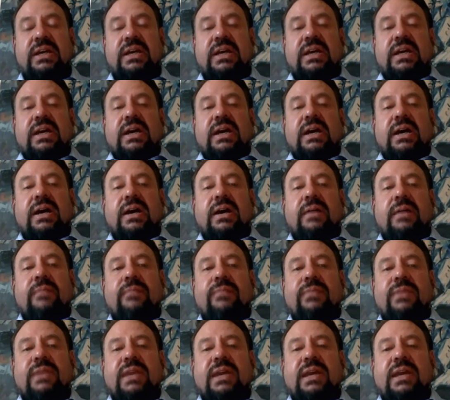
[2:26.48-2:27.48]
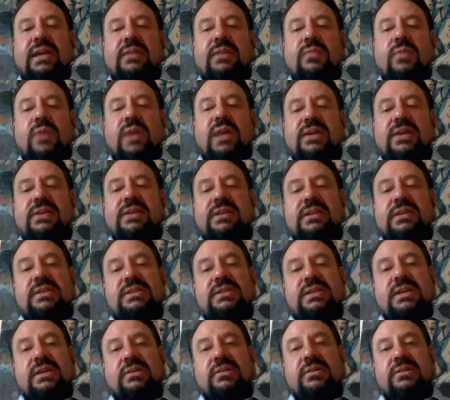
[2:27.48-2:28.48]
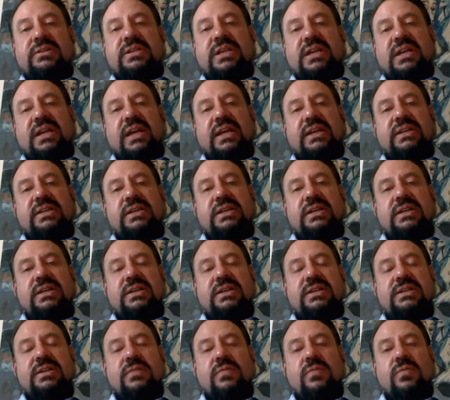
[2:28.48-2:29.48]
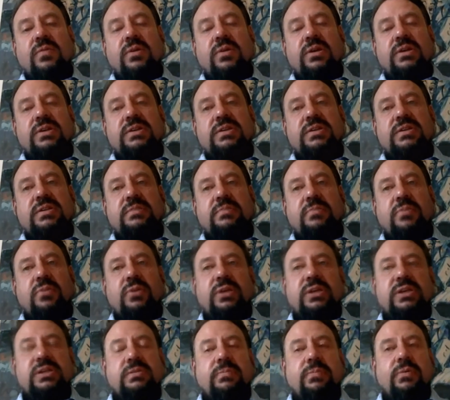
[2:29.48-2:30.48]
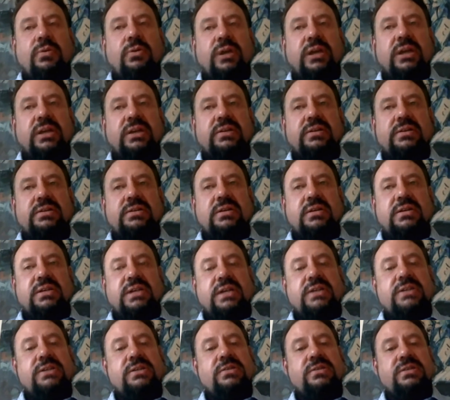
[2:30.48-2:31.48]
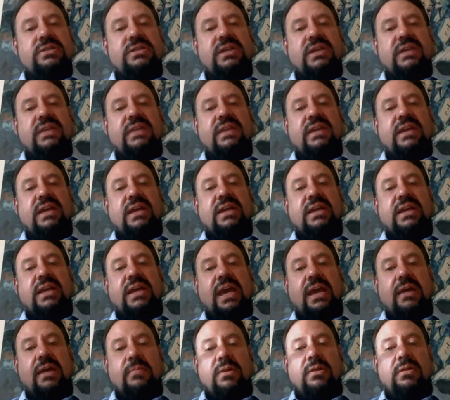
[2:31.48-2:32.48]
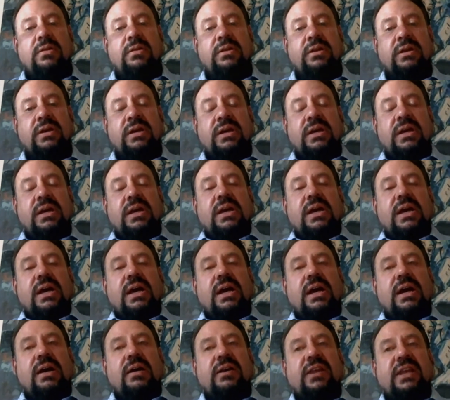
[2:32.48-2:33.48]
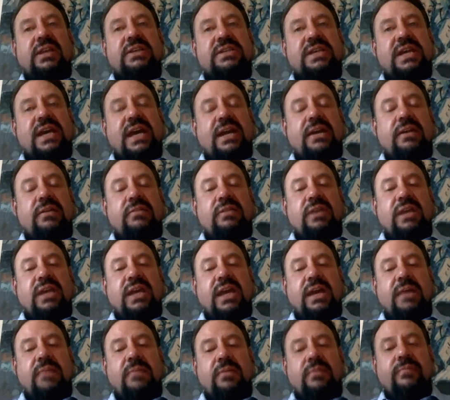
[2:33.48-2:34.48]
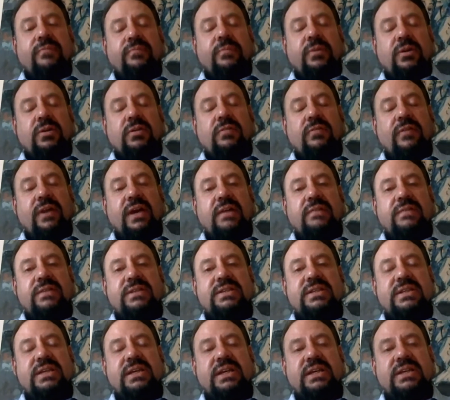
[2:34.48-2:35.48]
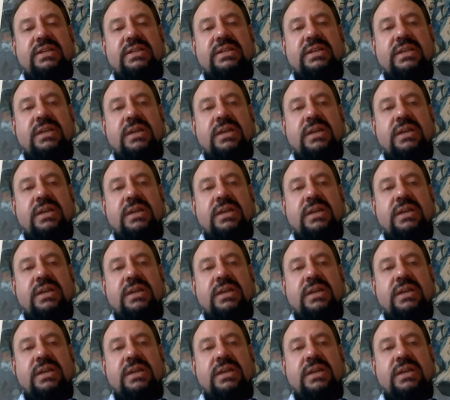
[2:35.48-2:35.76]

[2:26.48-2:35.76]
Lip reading: And the way that the signal is connected is it works point to point. So it does use an Ethernet cable. That's category cable, both 5 and 6,